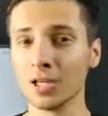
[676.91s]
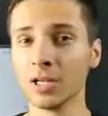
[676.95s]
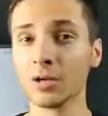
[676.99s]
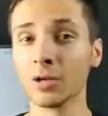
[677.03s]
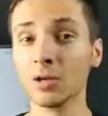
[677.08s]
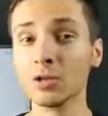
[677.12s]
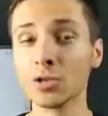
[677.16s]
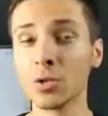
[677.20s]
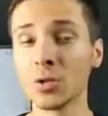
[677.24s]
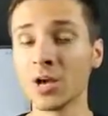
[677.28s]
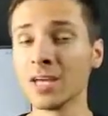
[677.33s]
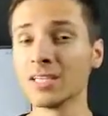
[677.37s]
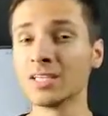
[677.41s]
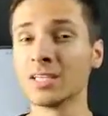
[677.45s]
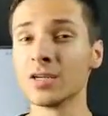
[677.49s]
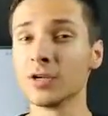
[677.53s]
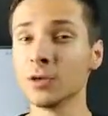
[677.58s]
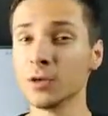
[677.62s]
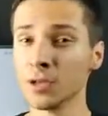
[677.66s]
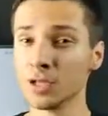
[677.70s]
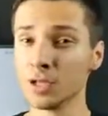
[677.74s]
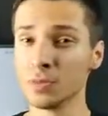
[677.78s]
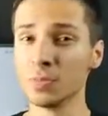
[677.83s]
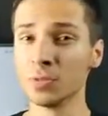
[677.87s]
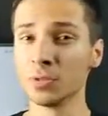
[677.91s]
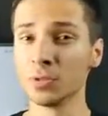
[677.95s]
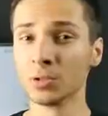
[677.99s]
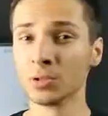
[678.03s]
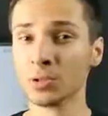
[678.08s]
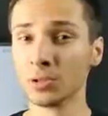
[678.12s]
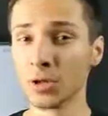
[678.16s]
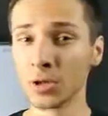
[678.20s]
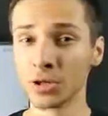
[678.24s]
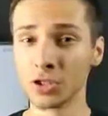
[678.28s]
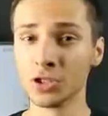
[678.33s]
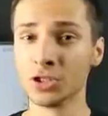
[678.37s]
It also has a
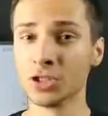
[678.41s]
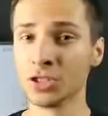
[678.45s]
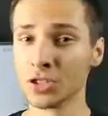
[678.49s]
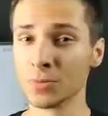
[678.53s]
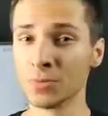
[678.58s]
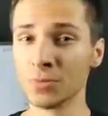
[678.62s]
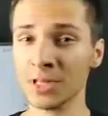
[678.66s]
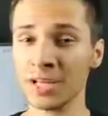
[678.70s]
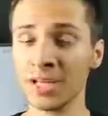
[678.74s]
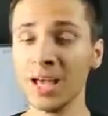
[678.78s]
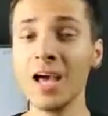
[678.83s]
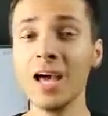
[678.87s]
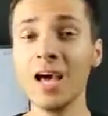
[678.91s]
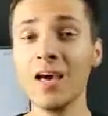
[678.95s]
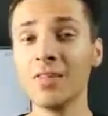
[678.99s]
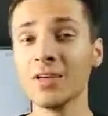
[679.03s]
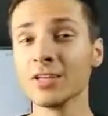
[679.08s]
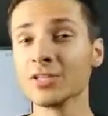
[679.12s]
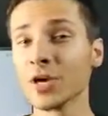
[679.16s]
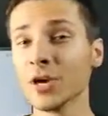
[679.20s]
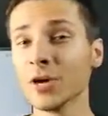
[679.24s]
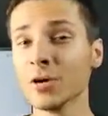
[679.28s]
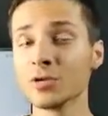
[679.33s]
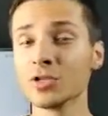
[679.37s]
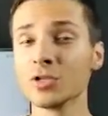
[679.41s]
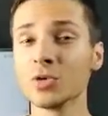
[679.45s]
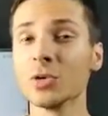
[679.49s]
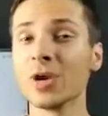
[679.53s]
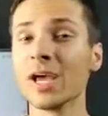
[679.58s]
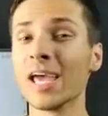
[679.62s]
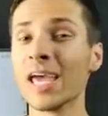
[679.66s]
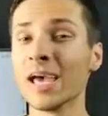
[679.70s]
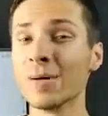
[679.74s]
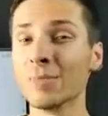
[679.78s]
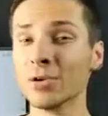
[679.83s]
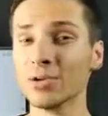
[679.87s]
crispier, larger display that's
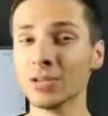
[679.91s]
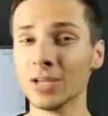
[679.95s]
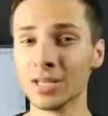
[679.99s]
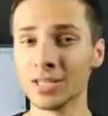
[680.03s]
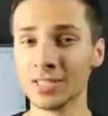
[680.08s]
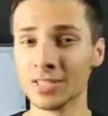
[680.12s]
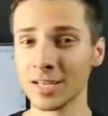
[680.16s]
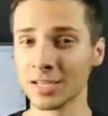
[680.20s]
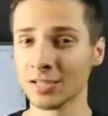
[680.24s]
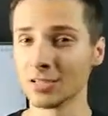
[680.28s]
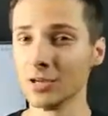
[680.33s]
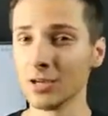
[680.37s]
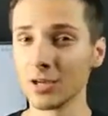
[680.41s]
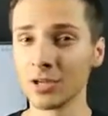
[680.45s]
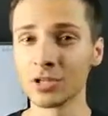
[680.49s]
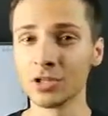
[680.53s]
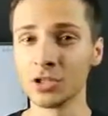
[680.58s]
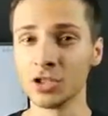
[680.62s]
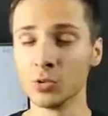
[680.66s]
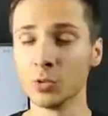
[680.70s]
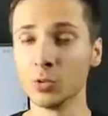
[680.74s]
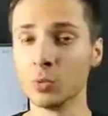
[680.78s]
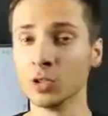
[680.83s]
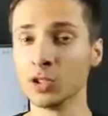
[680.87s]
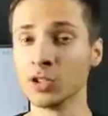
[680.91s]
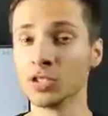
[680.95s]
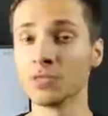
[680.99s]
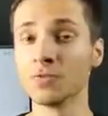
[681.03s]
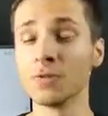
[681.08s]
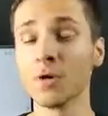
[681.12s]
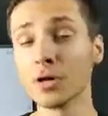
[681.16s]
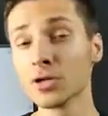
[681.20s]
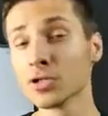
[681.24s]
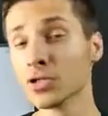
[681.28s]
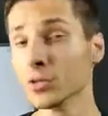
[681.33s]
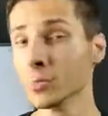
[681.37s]
also AMOLED technology, which is
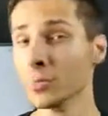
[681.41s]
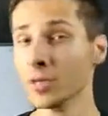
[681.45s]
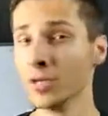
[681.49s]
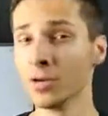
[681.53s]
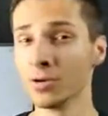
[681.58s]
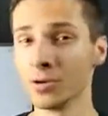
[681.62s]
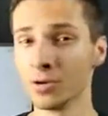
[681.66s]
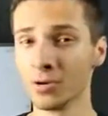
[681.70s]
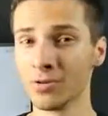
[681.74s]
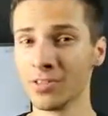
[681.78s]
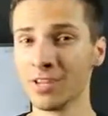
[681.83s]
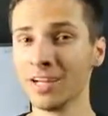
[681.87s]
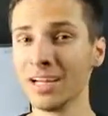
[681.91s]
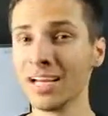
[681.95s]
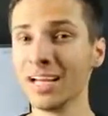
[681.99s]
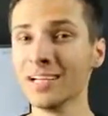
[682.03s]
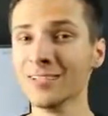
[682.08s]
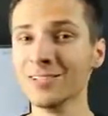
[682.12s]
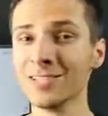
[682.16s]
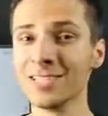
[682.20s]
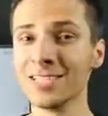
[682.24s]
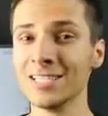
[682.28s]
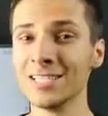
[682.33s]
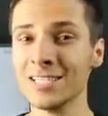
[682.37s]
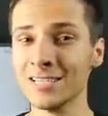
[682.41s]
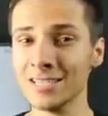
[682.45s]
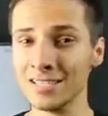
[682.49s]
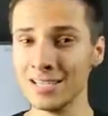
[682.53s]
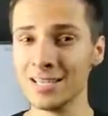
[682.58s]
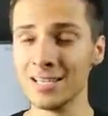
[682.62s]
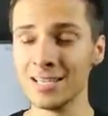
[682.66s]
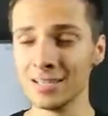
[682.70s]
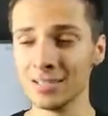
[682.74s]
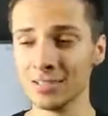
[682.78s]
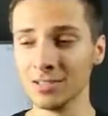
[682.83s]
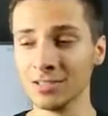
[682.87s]
far superior than
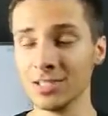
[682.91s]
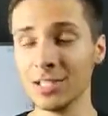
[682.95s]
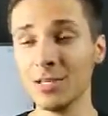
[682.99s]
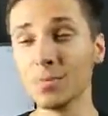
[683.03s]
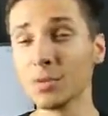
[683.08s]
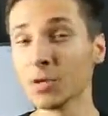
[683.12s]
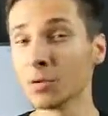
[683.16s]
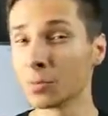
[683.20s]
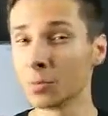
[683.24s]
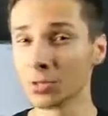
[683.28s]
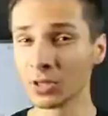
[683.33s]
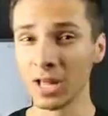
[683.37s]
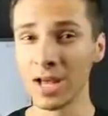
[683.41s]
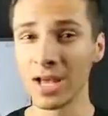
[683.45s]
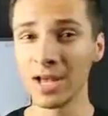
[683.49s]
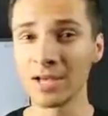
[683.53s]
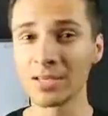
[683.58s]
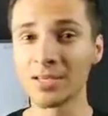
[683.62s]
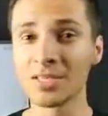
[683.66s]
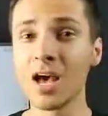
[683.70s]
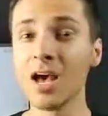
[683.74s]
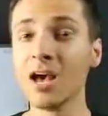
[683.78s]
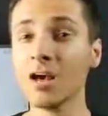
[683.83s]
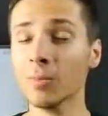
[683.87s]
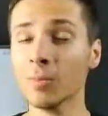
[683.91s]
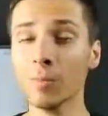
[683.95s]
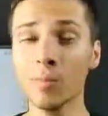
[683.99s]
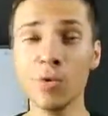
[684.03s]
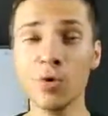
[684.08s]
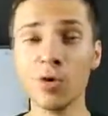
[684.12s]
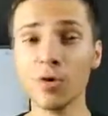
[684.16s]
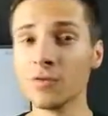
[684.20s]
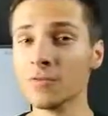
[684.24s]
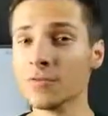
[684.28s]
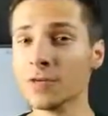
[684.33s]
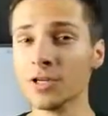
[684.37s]
LCD. Deeper blacks,
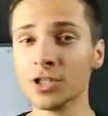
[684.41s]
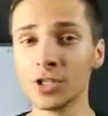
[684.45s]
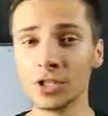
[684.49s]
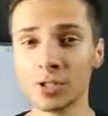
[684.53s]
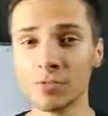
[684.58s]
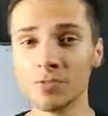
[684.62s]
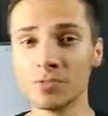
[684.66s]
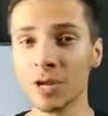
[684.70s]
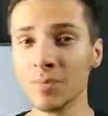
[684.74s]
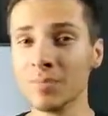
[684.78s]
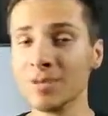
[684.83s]
more efficient.